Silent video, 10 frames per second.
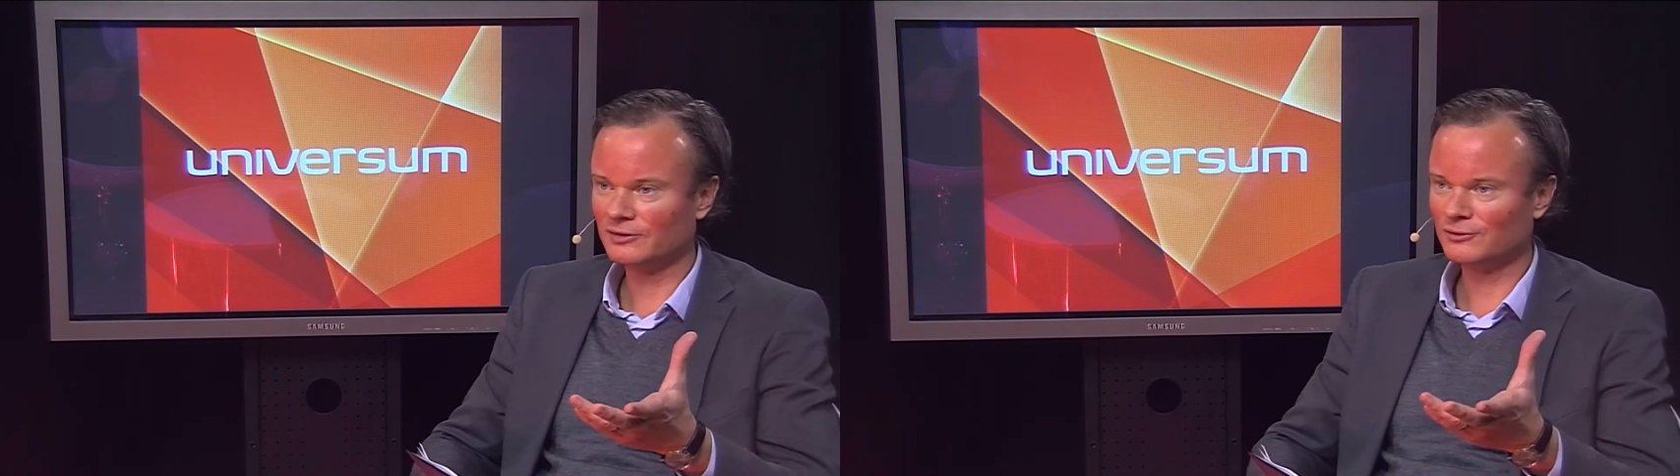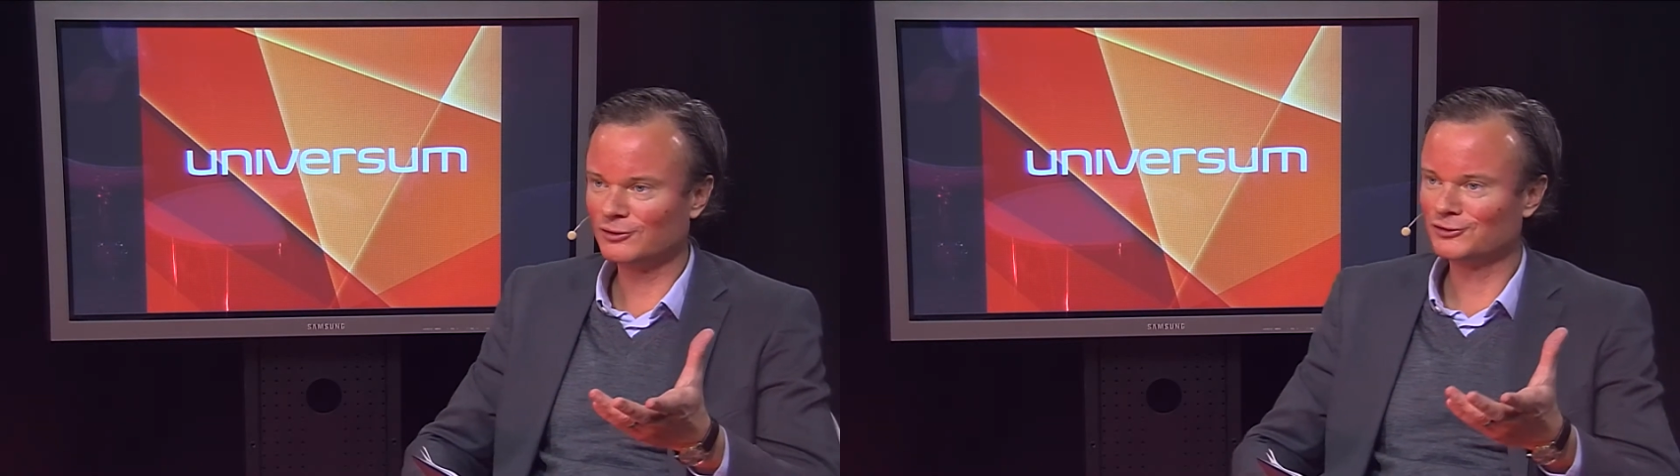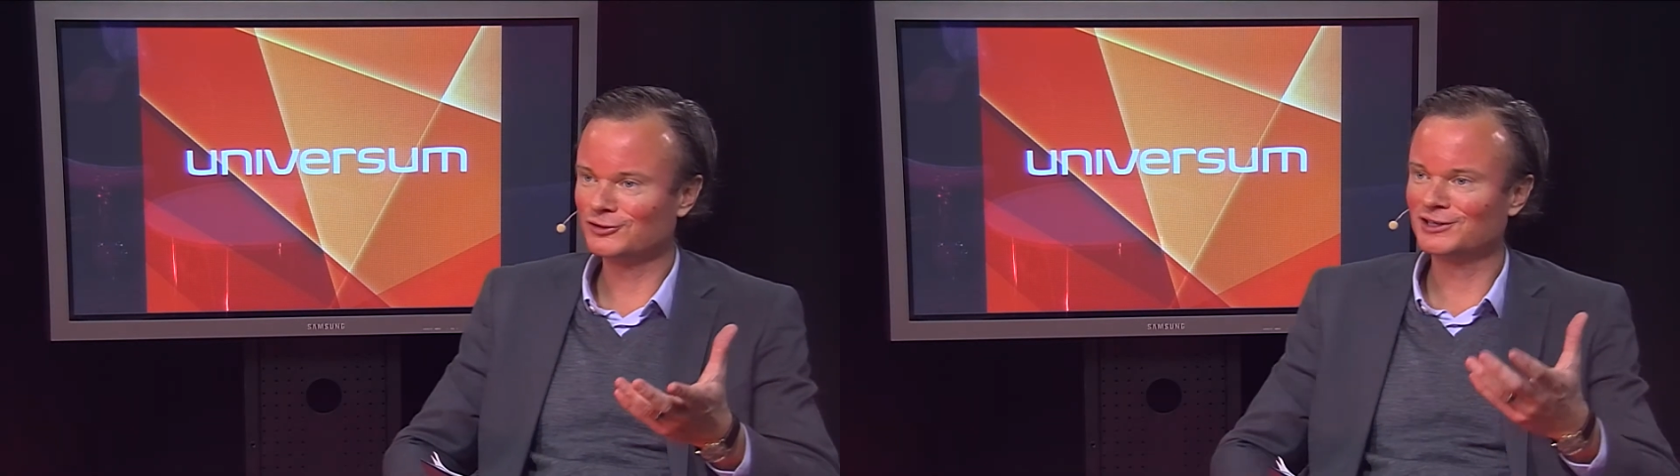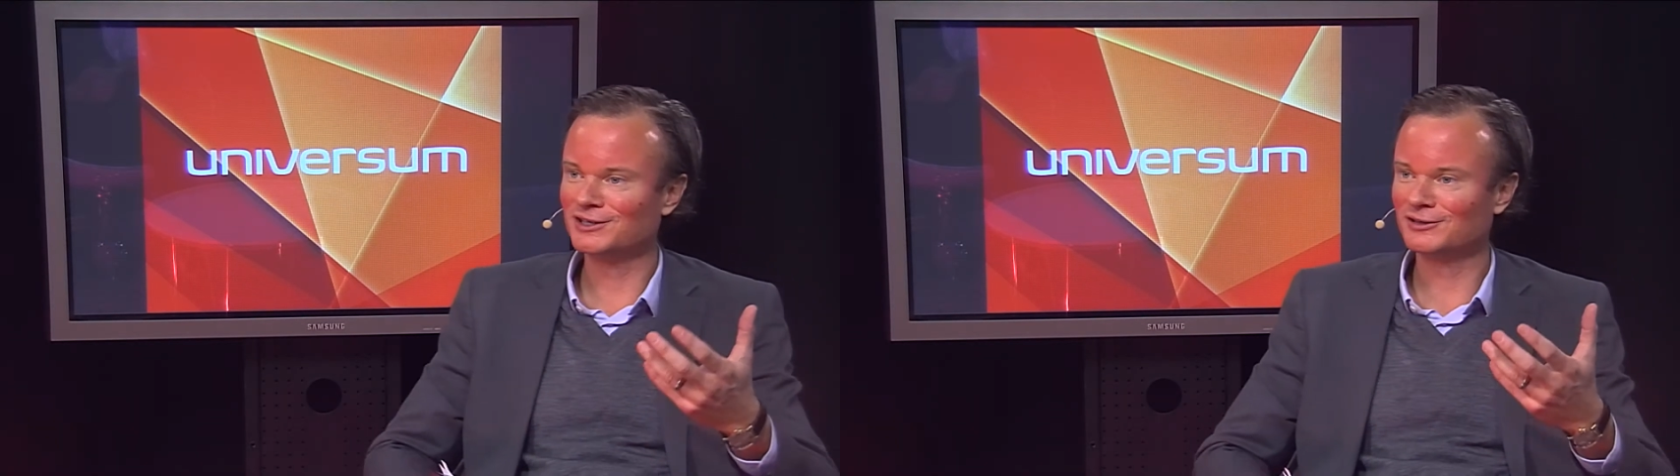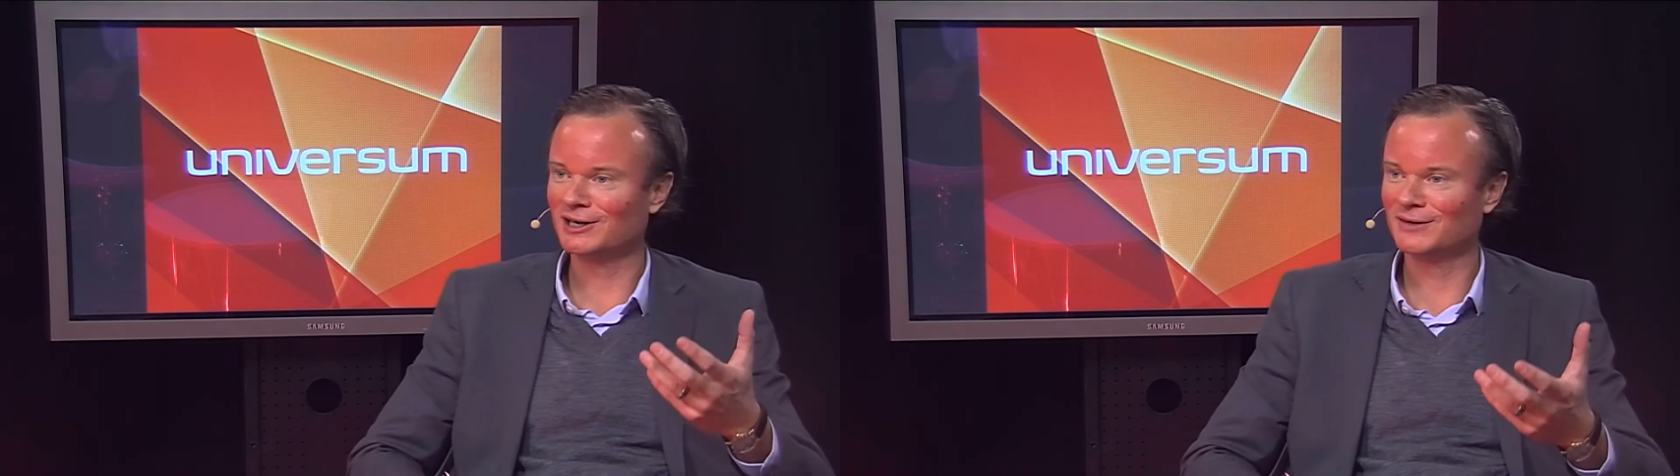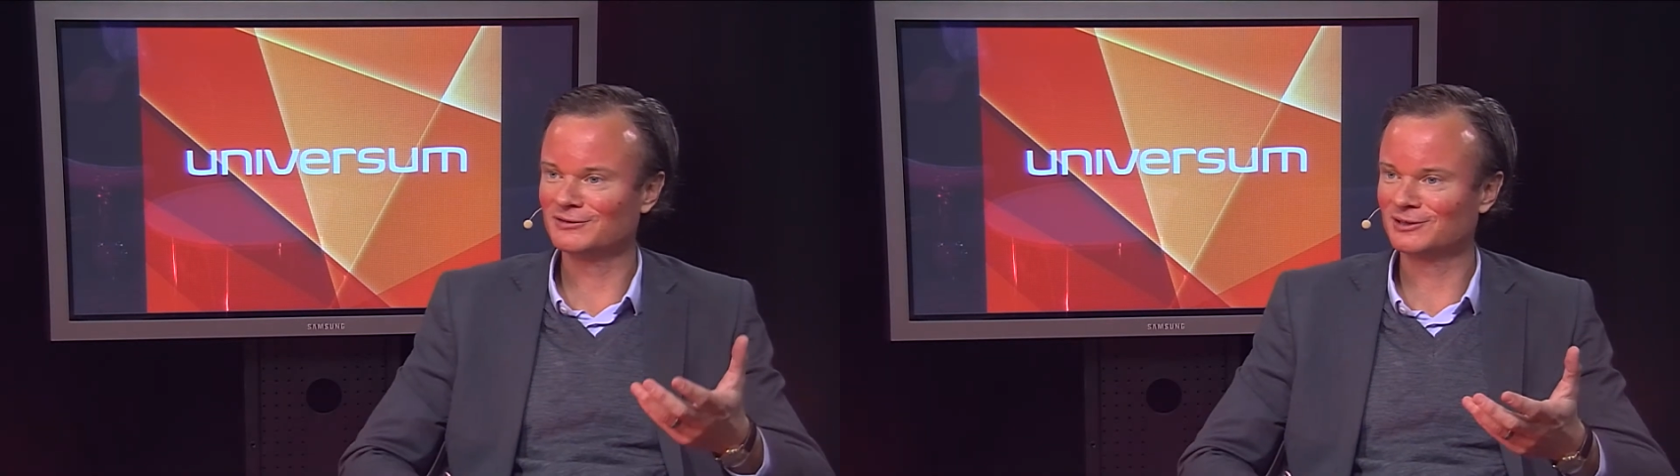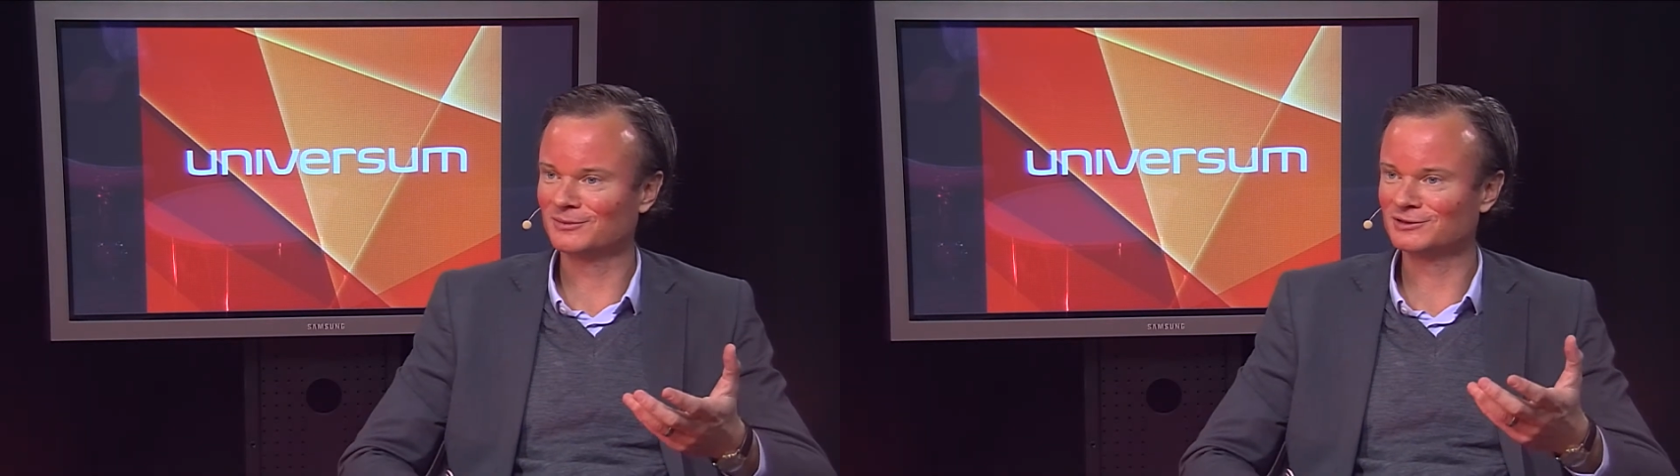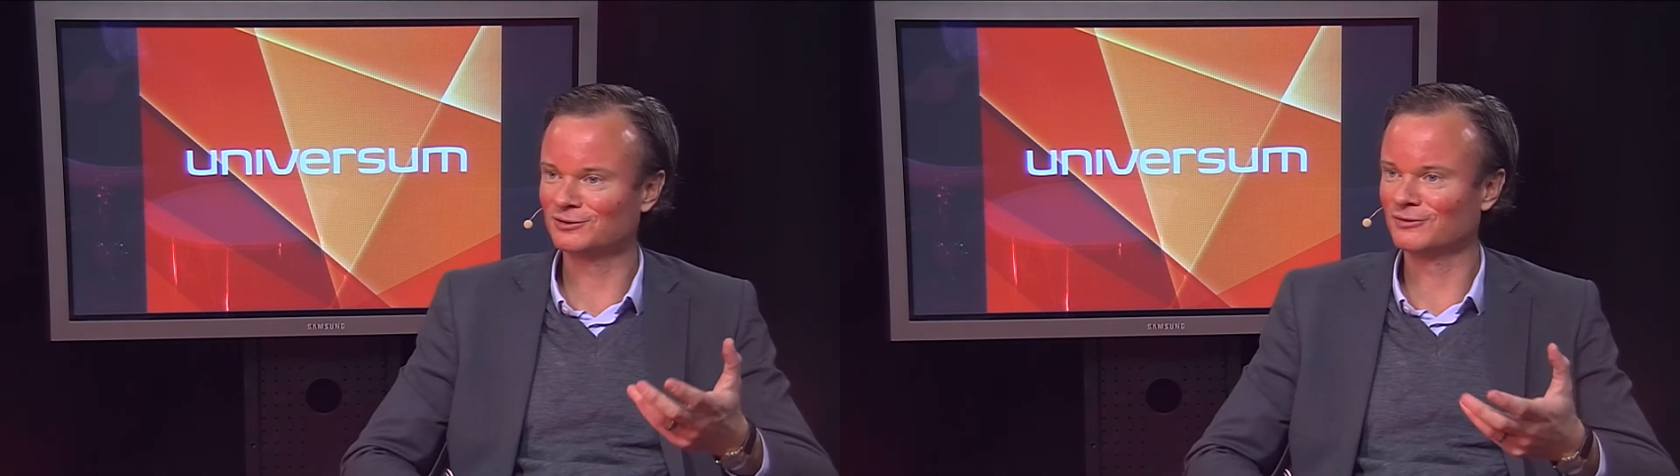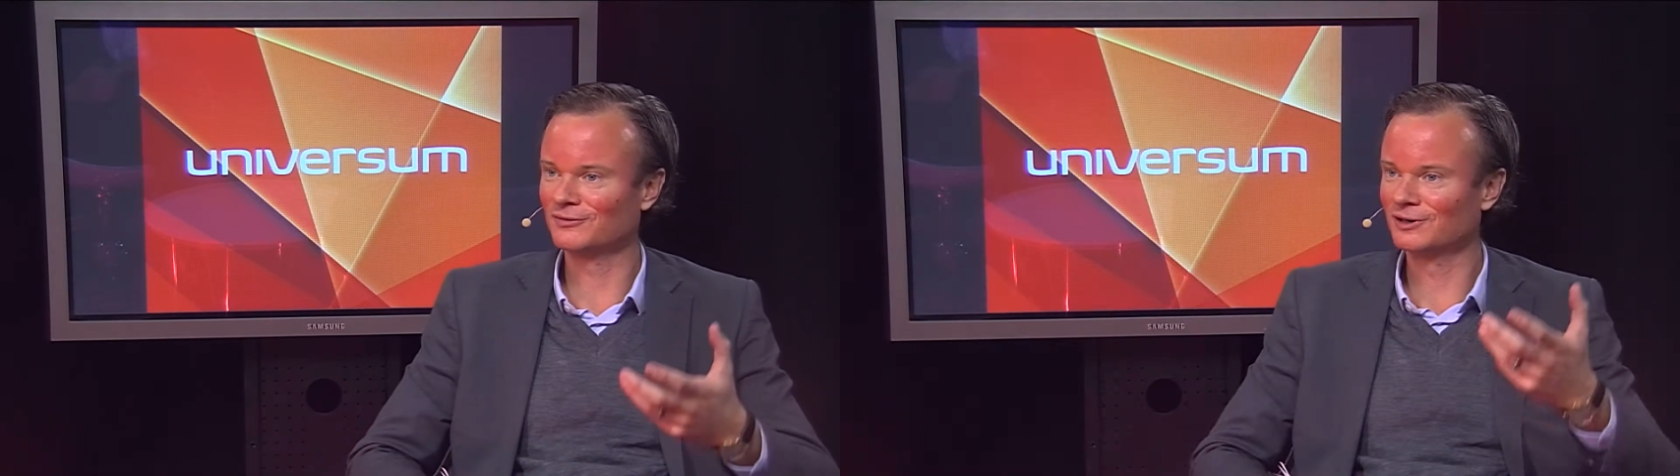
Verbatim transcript: of course, you need to have some sort of